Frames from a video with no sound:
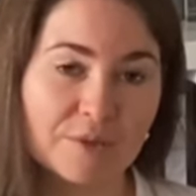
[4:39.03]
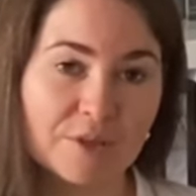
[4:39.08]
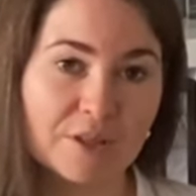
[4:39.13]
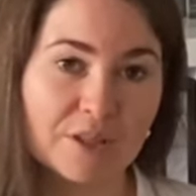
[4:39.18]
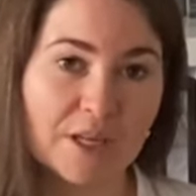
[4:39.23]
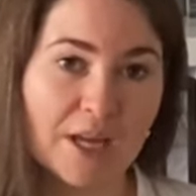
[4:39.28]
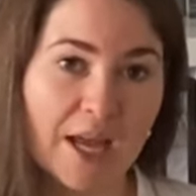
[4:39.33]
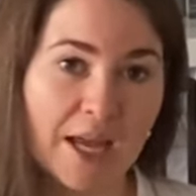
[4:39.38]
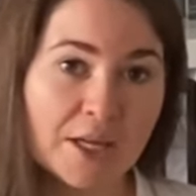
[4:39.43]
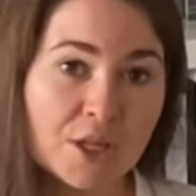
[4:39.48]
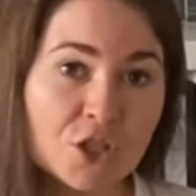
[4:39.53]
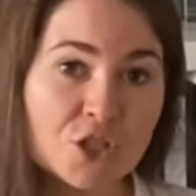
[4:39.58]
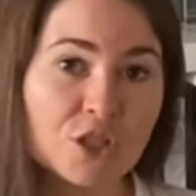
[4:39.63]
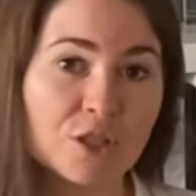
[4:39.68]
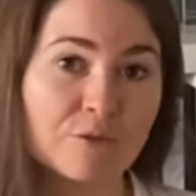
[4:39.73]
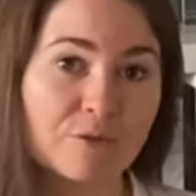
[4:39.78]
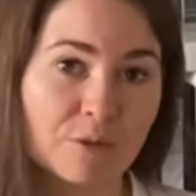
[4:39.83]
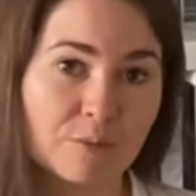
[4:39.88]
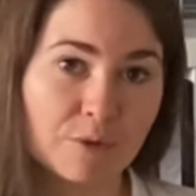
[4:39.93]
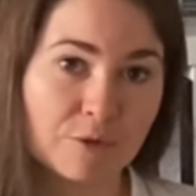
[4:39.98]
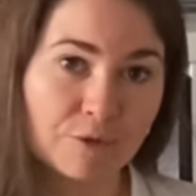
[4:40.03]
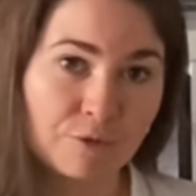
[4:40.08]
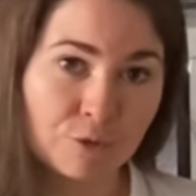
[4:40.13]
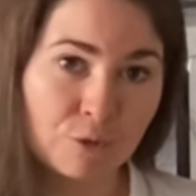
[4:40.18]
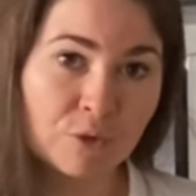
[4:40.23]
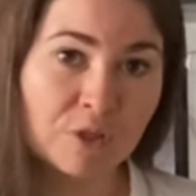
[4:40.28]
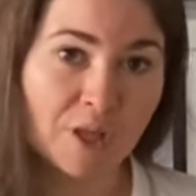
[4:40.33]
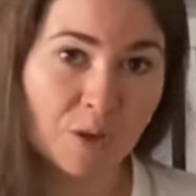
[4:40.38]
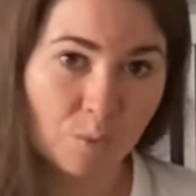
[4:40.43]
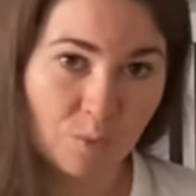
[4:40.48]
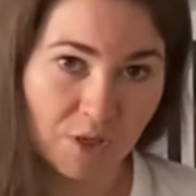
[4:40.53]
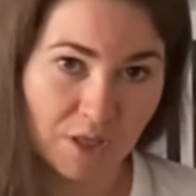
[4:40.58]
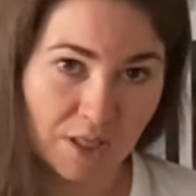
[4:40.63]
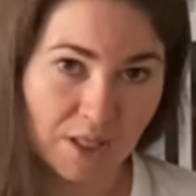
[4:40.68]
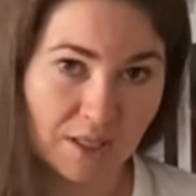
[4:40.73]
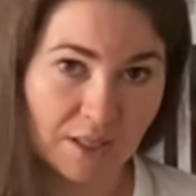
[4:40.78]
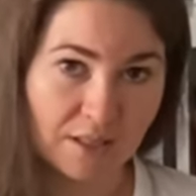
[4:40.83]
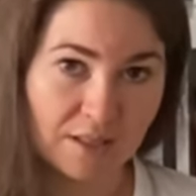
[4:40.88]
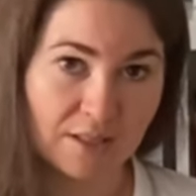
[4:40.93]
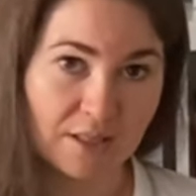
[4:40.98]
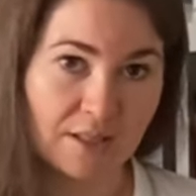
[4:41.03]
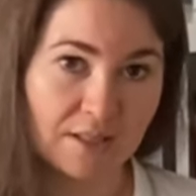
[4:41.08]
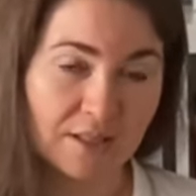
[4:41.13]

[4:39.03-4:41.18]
the energy from the food that we eat